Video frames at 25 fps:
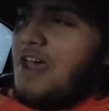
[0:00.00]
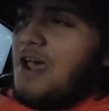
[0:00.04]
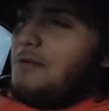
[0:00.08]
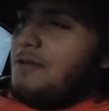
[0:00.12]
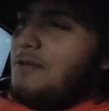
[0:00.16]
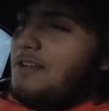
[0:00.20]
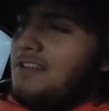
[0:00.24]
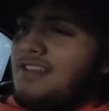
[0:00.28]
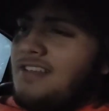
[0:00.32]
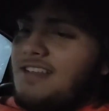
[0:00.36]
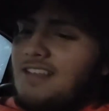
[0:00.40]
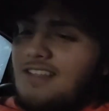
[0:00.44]

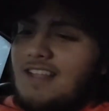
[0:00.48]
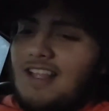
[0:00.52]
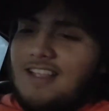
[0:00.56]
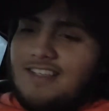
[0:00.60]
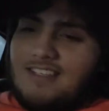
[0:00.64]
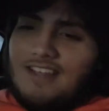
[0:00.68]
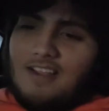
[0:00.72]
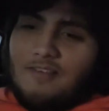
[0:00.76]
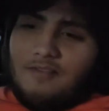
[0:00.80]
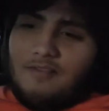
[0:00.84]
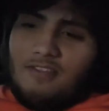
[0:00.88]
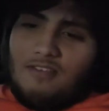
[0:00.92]

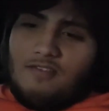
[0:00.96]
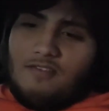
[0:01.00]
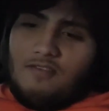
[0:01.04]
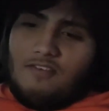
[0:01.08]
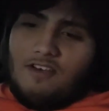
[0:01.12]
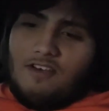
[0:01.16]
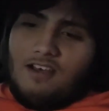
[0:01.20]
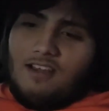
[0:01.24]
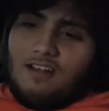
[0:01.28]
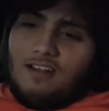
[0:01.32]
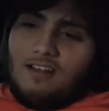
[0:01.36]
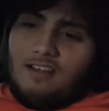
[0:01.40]
that's definitely
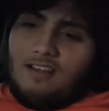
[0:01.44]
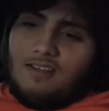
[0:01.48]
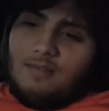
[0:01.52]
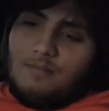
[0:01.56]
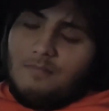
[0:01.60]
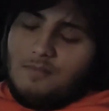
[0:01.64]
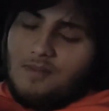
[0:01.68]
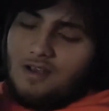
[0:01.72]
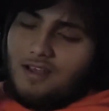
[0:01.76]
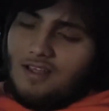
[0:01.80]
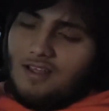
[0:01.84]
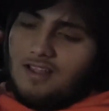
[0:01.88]
fun,
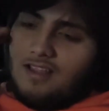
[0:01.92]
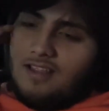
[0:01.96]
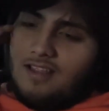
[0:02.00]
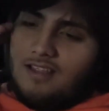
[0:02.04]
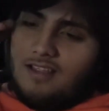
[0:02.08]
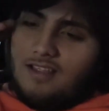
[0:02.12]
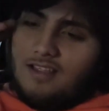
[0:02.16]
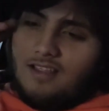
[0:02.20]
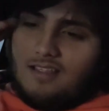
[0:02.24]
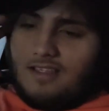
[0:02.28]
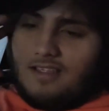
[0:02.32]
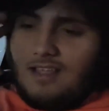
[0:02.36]
but
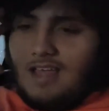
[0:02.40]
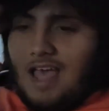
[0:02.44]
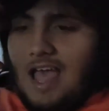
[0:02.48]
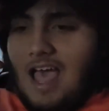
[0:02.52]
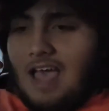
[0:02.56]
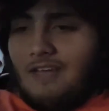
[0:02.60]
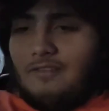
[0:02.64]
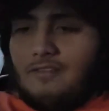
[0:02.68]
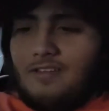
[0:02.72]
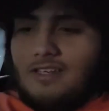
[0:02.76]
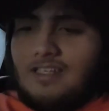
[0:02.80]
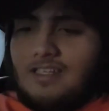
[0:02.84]

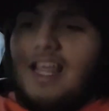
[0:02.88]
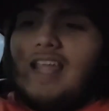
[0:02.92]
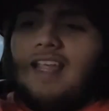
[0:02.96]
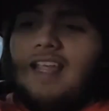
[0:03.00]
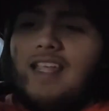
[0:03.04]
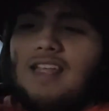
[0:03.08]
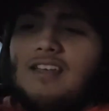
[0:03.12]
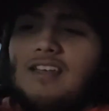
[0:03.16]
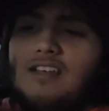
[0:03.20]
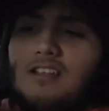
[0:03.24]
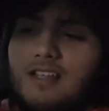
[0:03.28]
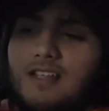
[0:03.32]
I have to
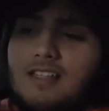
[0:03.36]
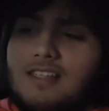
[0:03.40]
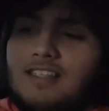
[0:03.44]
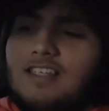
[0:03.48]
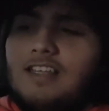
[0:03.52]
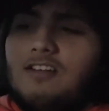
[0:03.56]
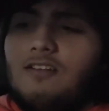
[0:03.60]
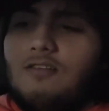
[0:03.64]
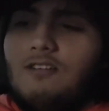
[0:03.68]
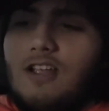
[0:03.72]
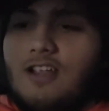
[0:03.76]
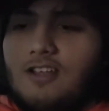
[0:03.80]
take into
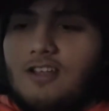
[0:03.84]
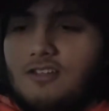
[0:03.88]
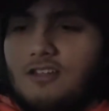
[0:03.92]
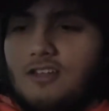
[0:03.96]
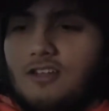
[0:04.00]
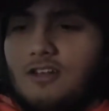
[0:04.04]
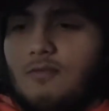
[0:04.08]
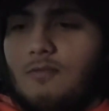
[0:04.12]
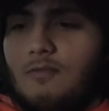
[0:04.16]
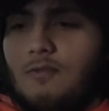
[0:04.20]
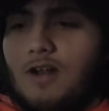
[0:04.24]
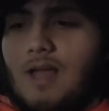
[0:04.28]

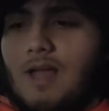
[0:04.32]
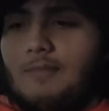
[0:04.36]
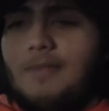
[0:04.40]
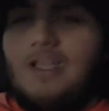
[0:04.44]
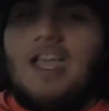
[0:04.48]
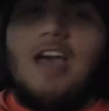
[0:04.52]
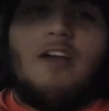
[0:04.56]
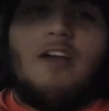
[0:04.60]
consideration when I'm